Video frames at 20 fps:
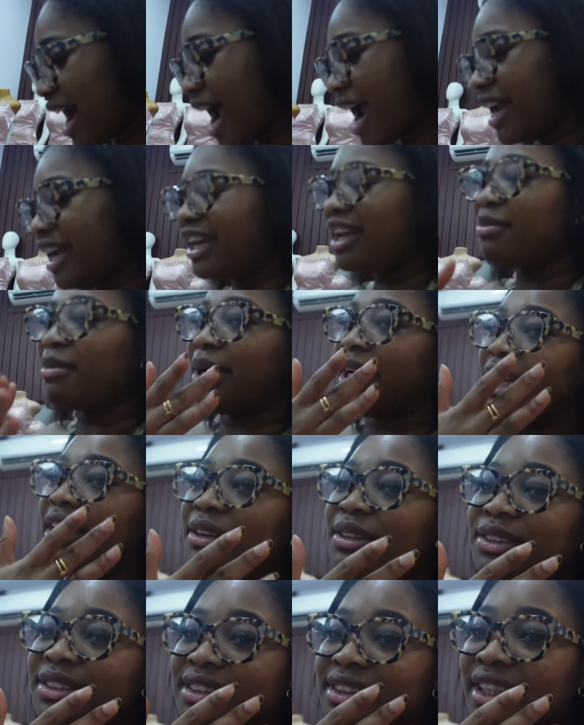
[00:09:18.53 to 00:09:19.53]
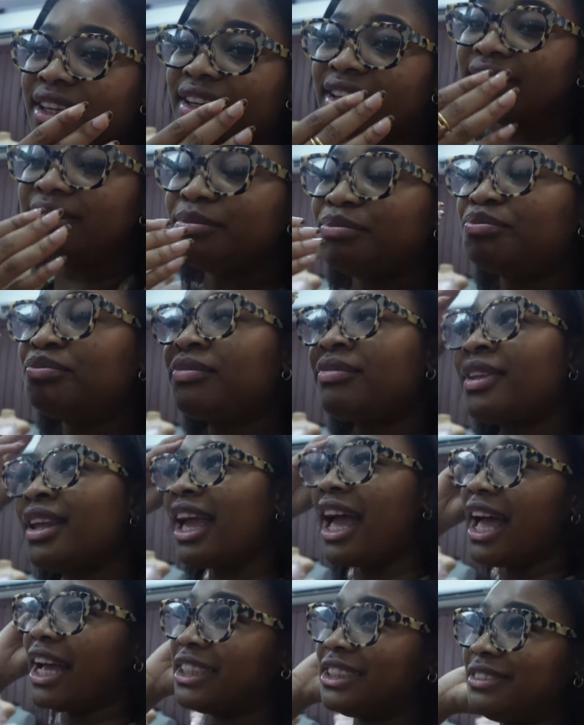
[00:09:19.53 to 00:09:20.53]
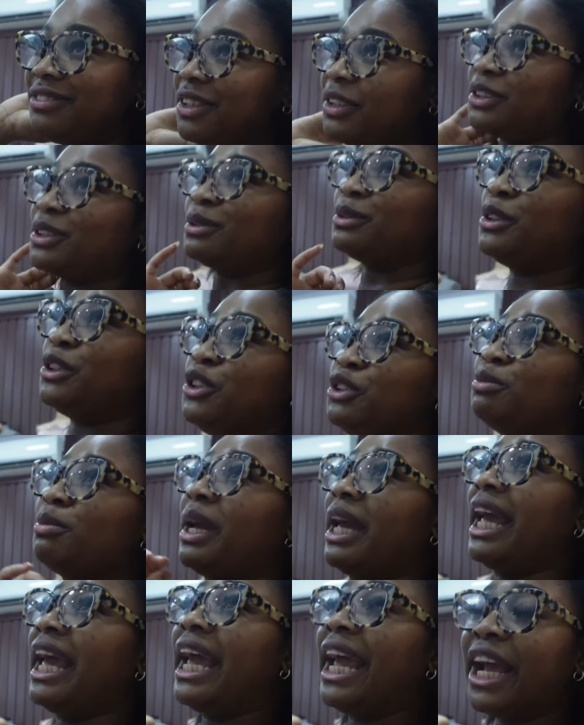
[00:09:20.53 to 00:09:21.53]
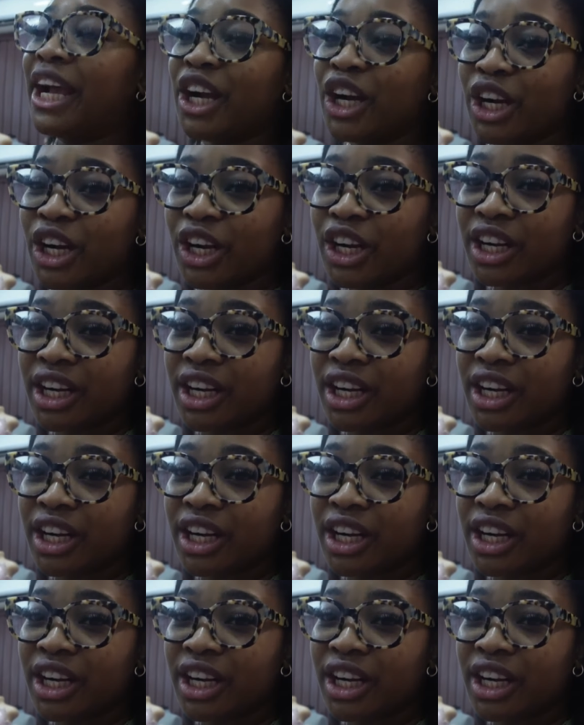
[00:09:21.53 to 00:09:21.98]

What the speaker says: I need to get my nails done. I actually also want to do my hair.